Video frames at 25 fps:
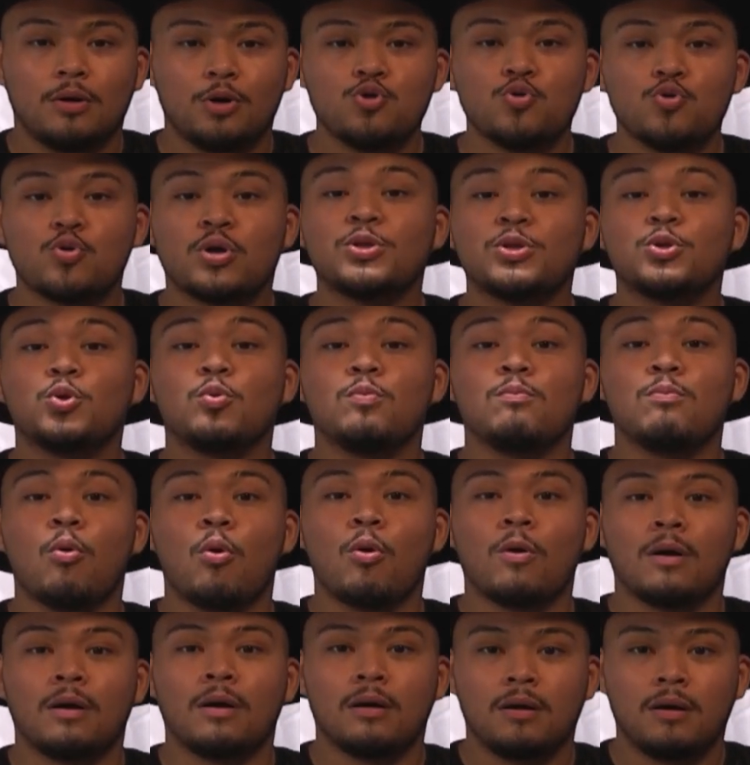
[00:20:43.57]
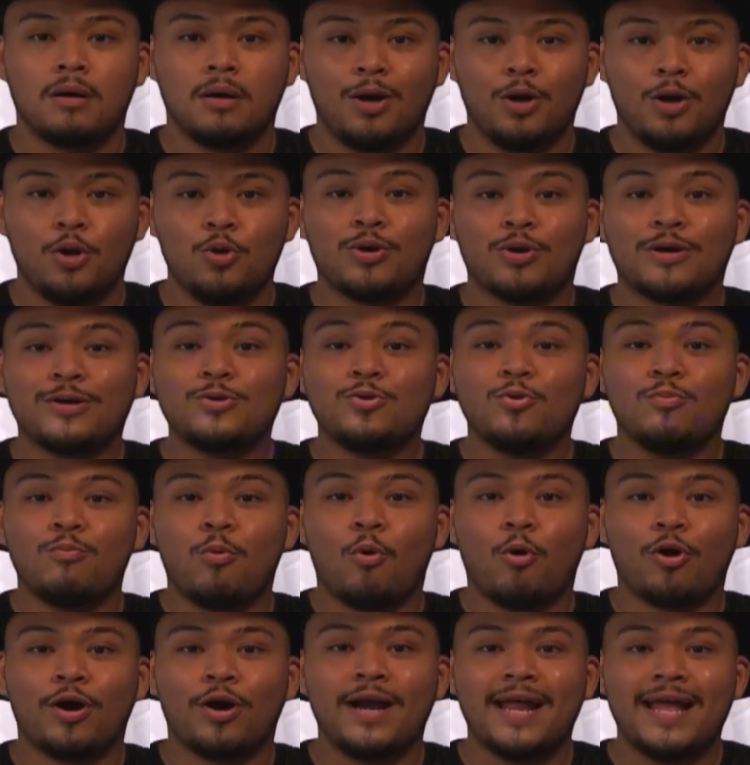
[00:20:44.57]
You can do more. You can do
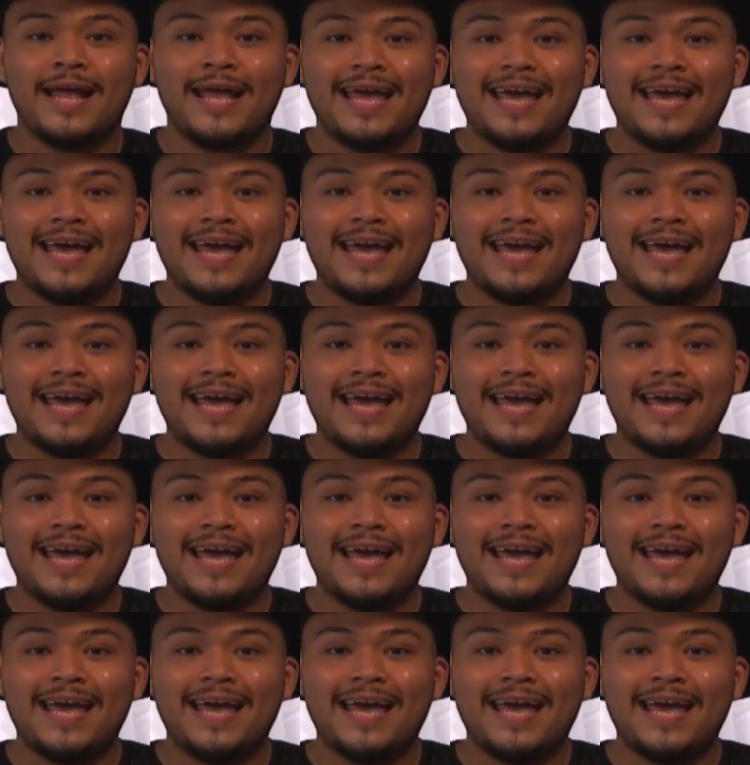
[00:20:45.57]
more.